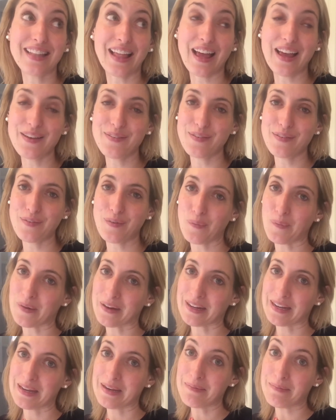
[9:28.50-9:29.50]
life of a
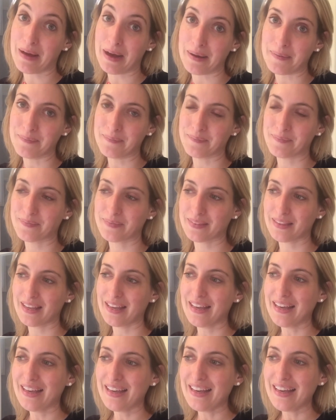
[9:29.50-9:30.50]
working mom.
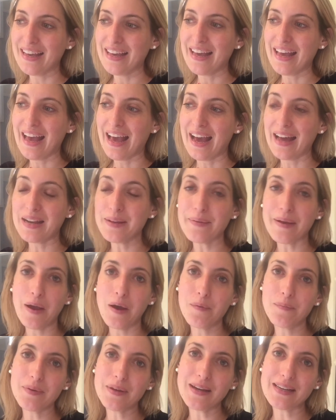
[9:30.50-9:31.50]
Anyway, I
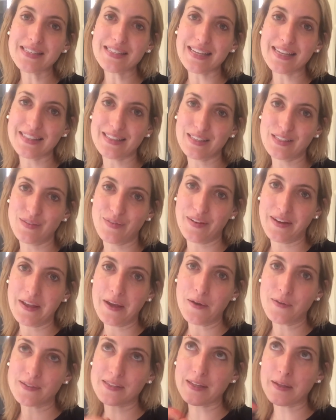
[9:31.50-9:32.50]
hope you guys like this
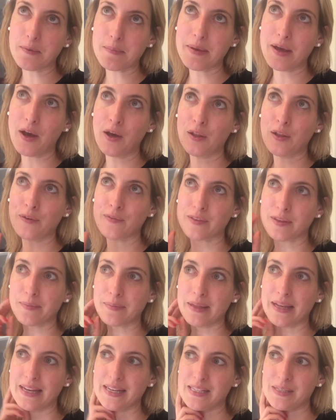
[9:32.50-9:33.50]
video. It was a little bit all over the
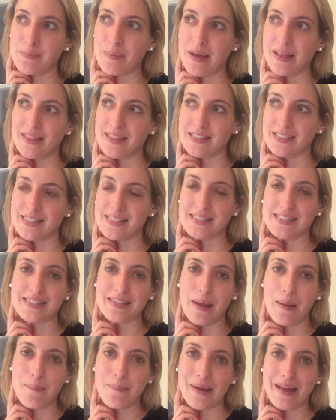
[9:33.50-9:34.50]
place, but this is
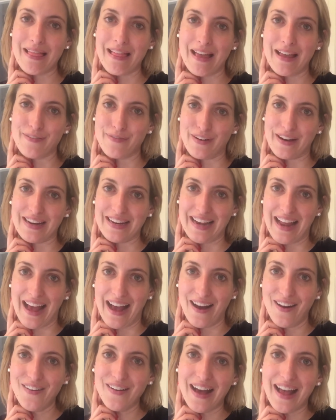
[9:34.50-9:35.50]
my life right now